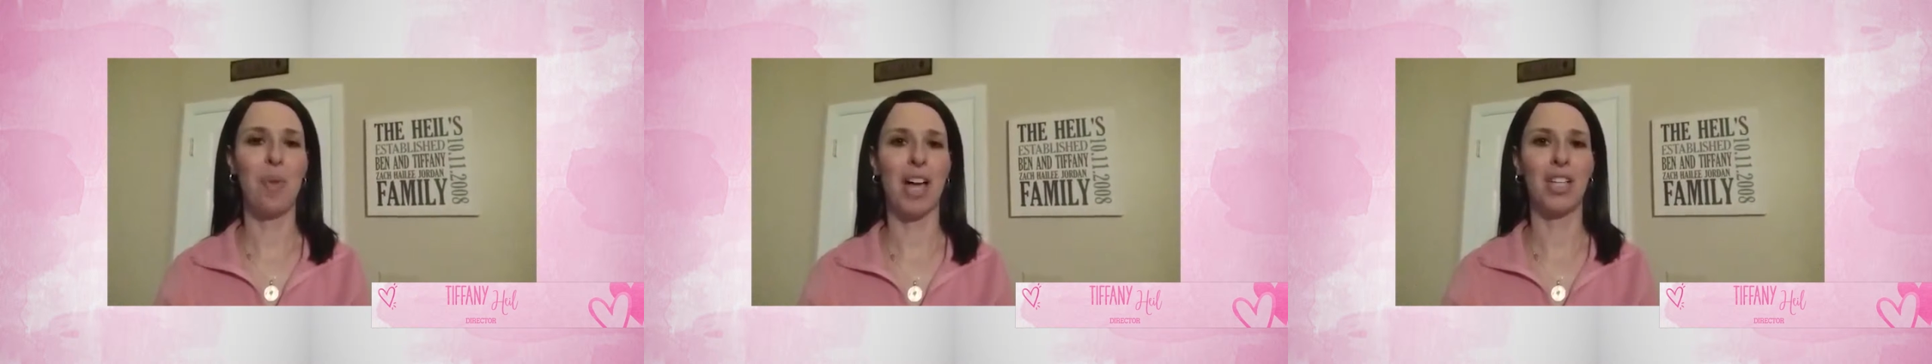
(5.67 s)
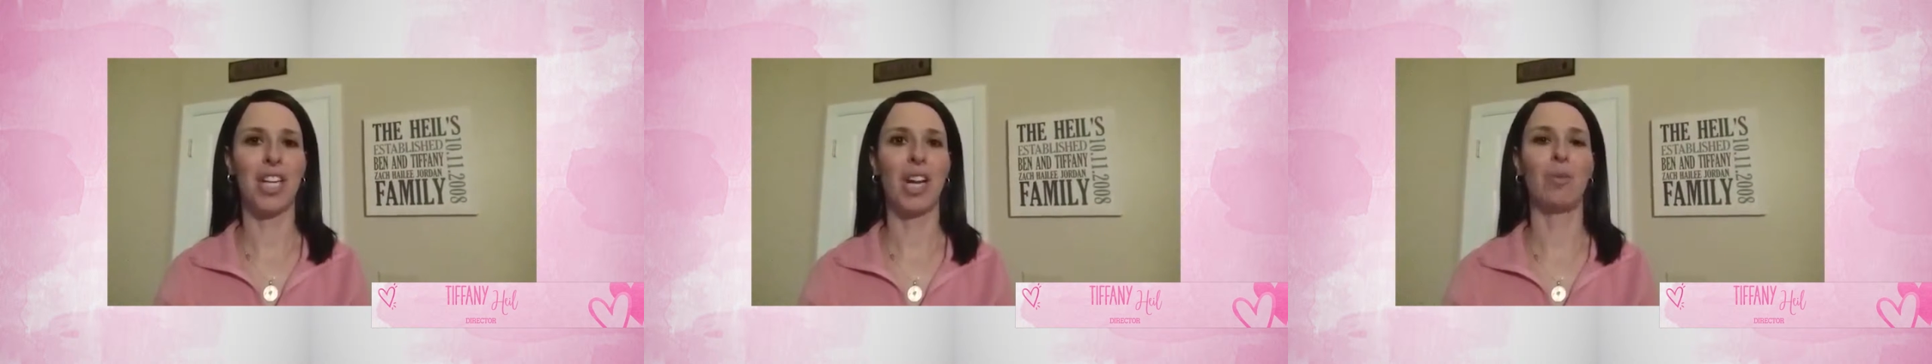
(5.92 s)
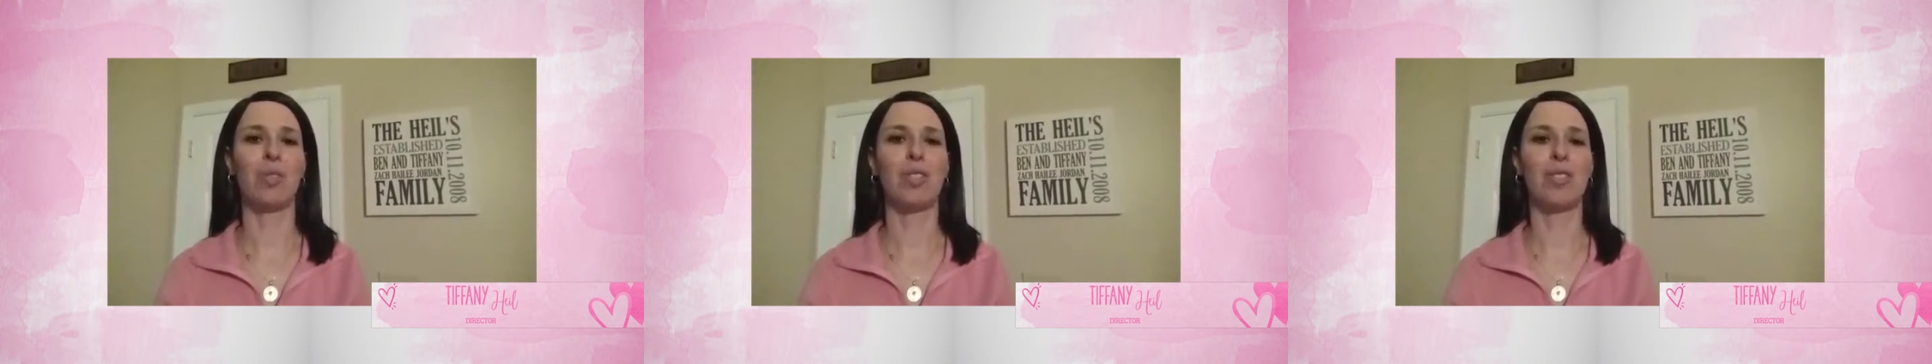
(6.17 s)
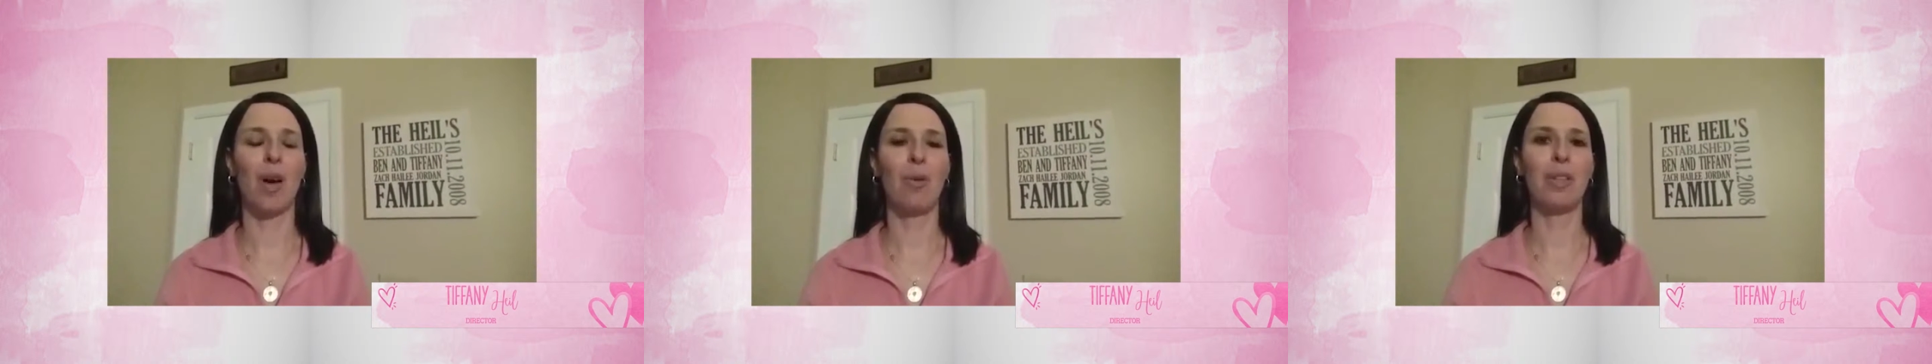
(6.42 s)
much, and I was
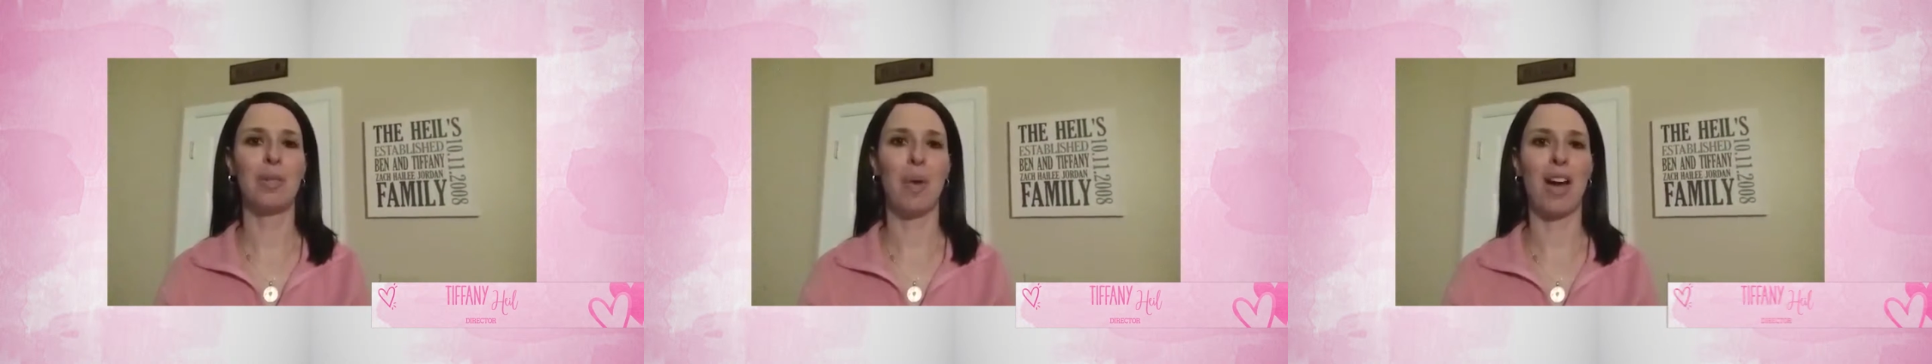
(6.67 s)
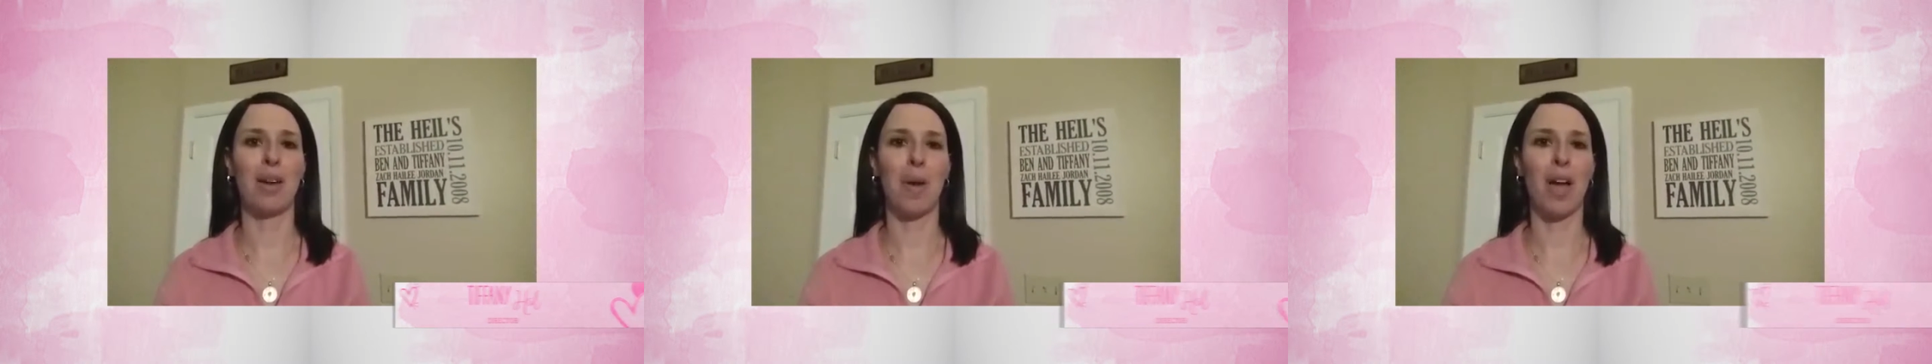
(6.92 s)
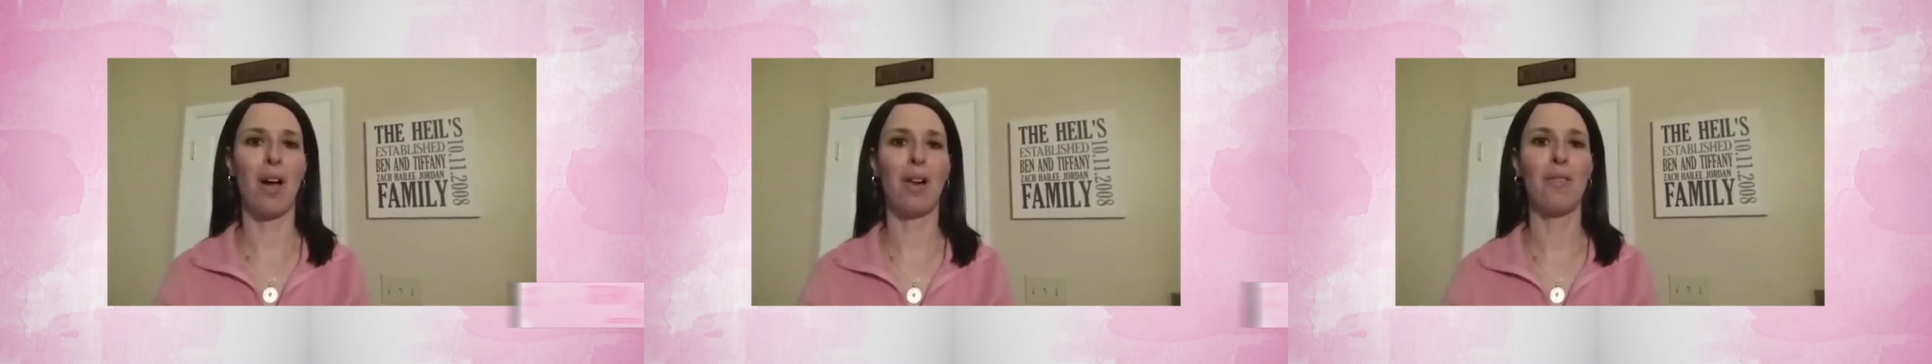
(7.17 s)
so inspired by all